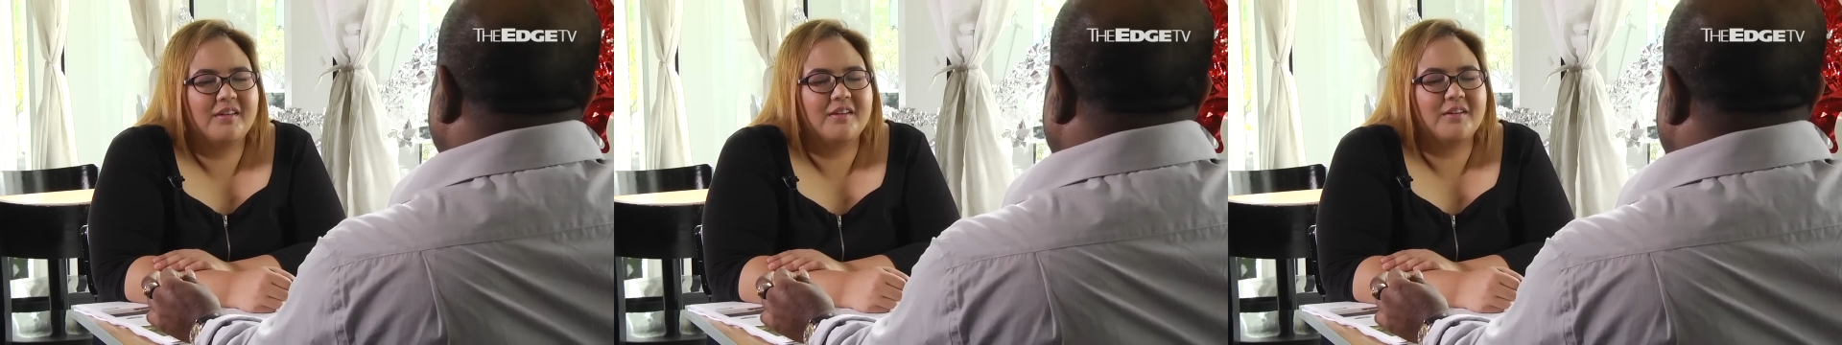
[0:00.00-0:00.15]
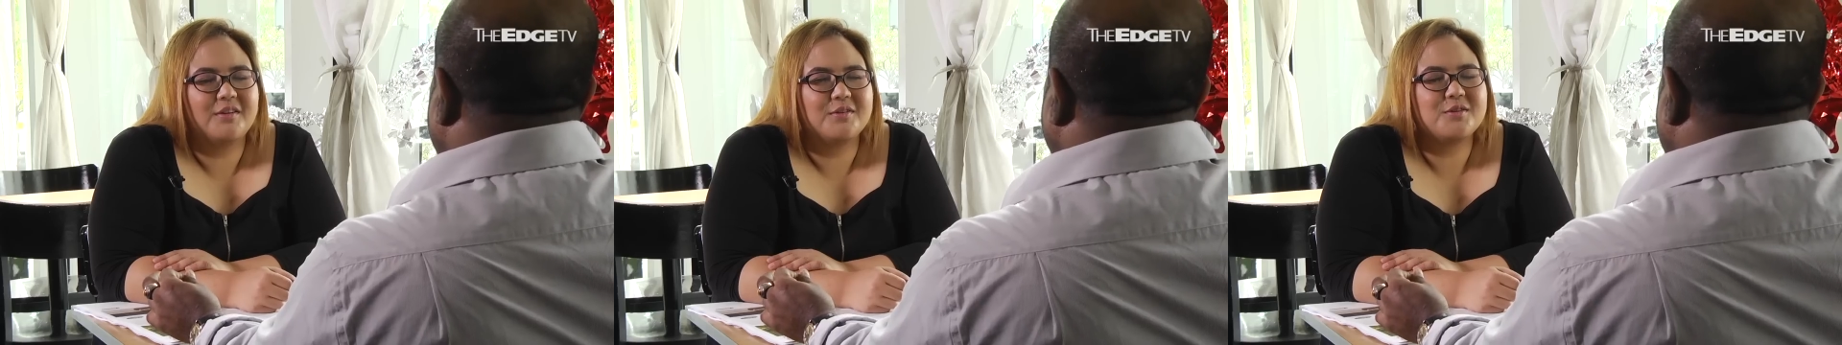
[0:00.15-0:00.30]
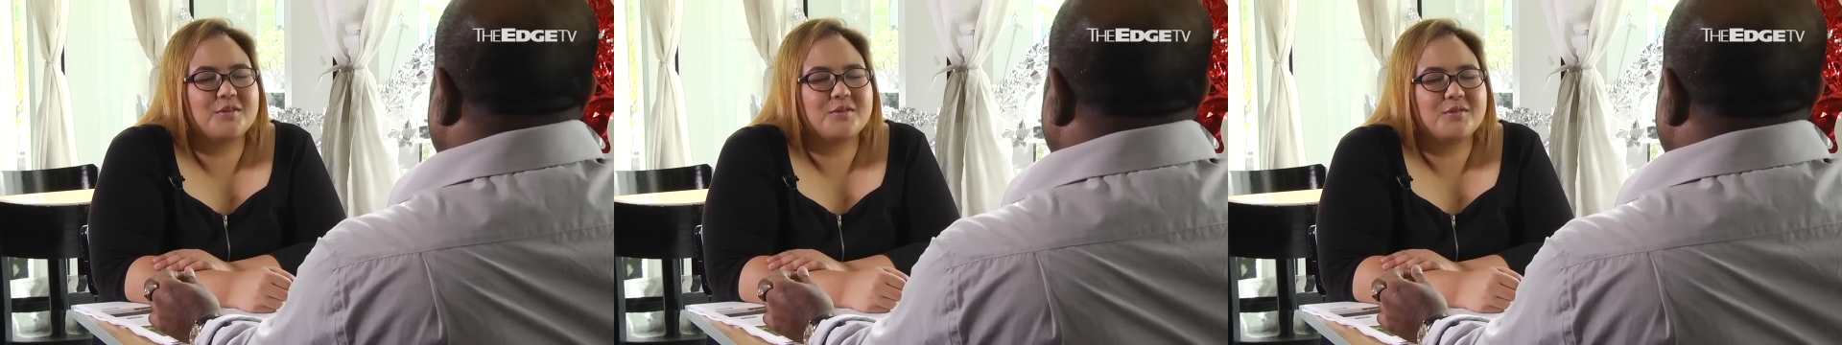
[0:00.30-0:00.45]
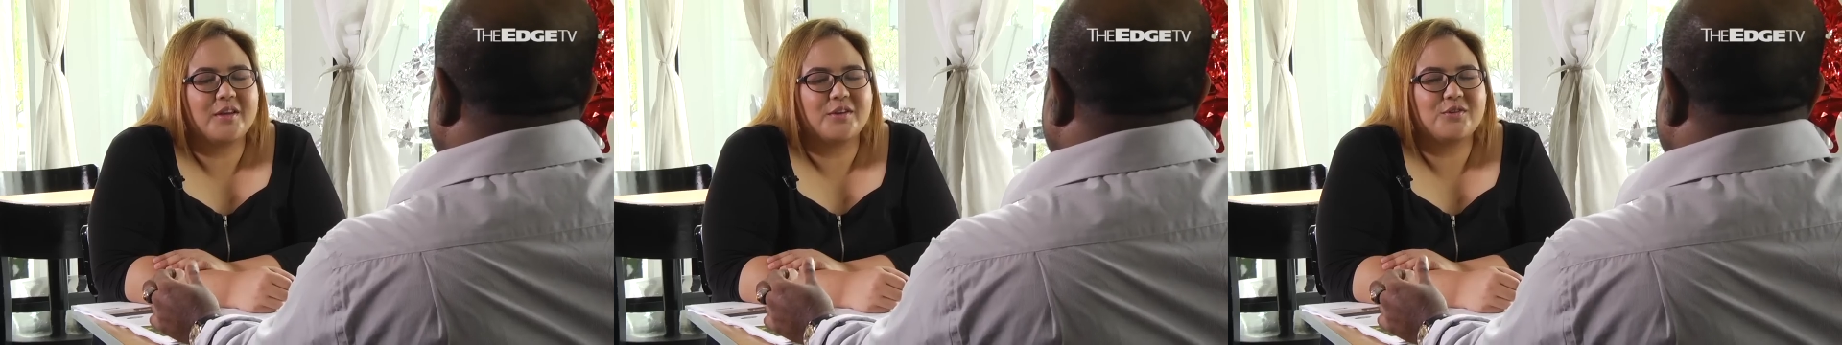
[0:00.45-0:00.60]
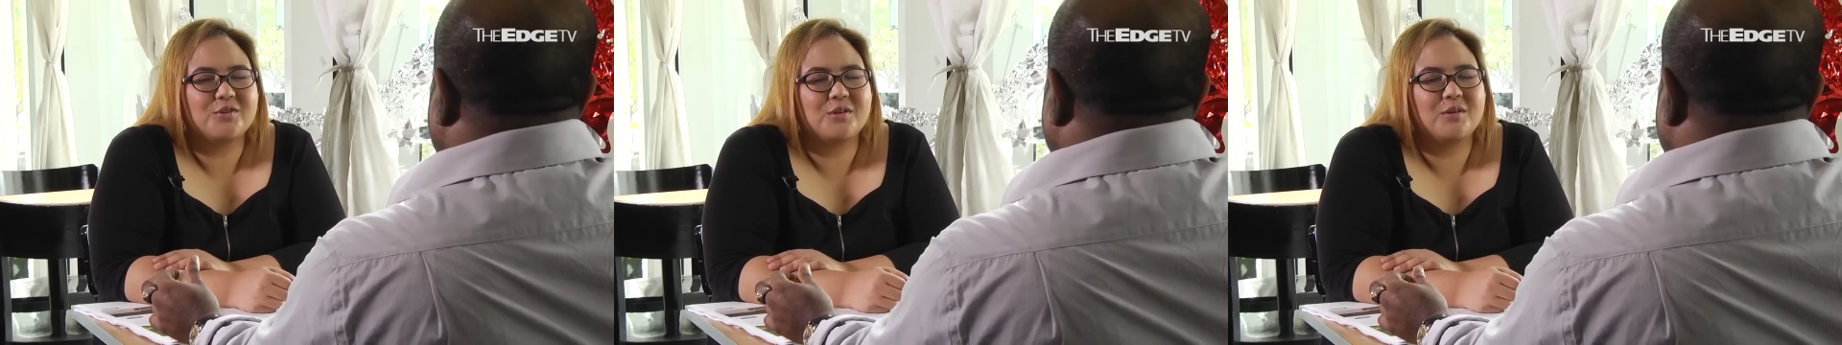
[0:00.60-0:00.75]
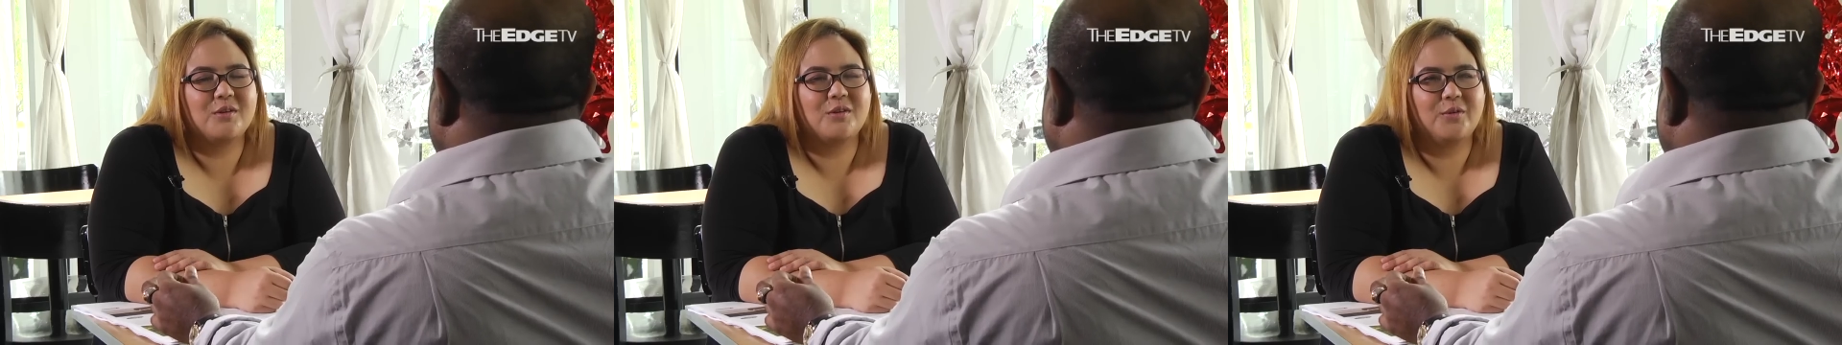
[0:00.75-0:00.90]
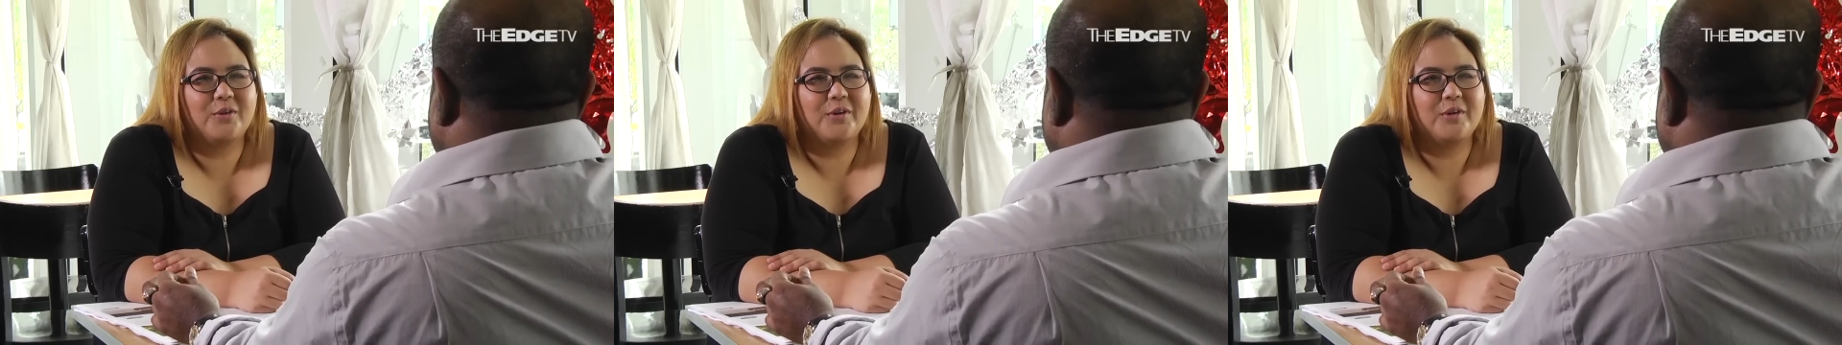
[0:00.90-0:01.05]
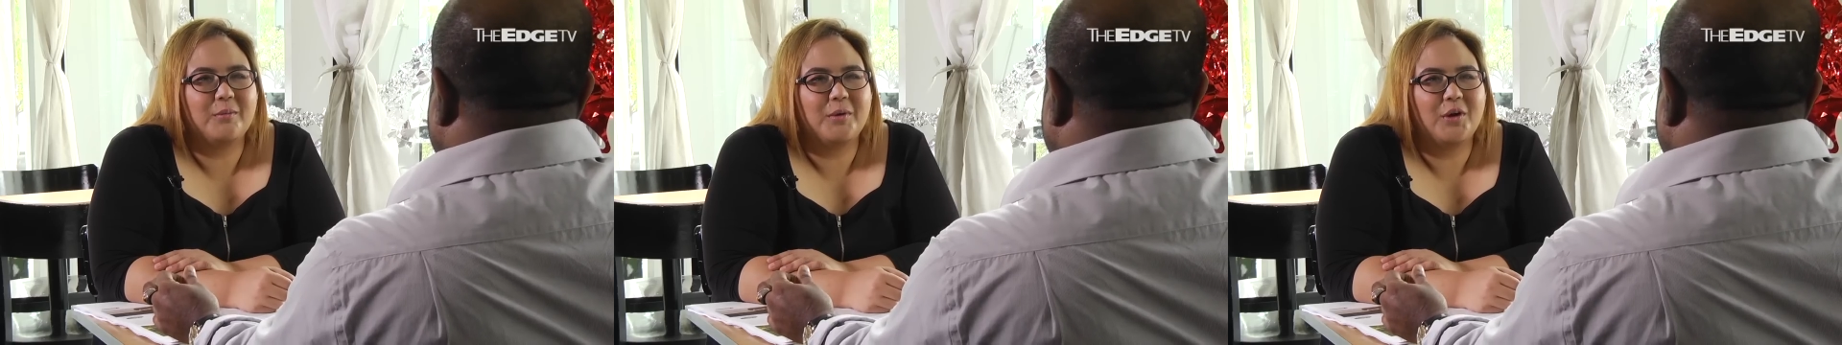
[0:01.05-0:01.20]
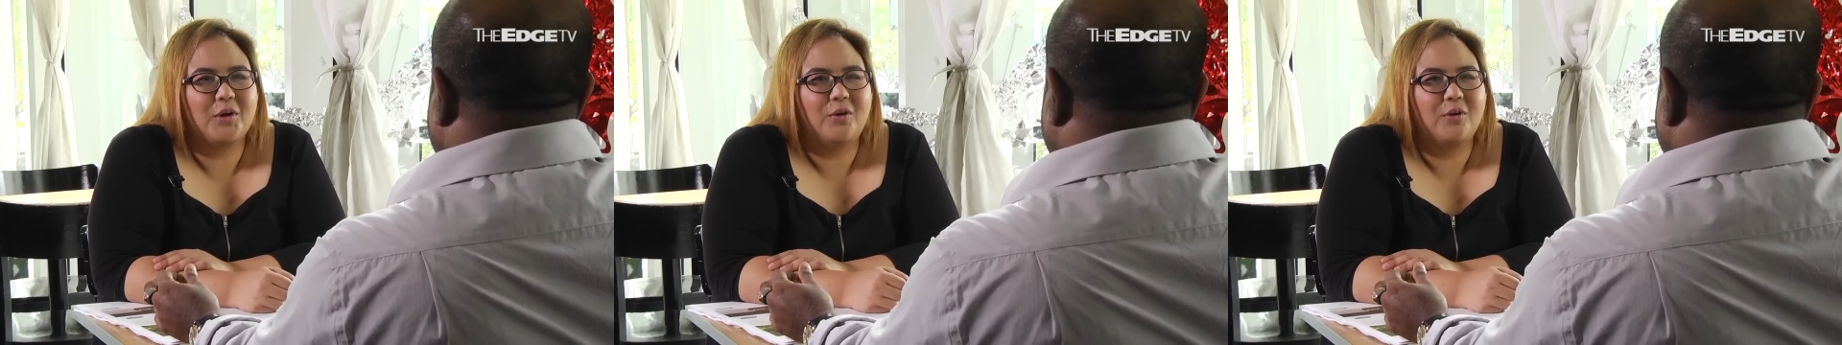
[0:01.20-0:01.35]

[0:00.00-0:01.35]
yeah, because it's actually going about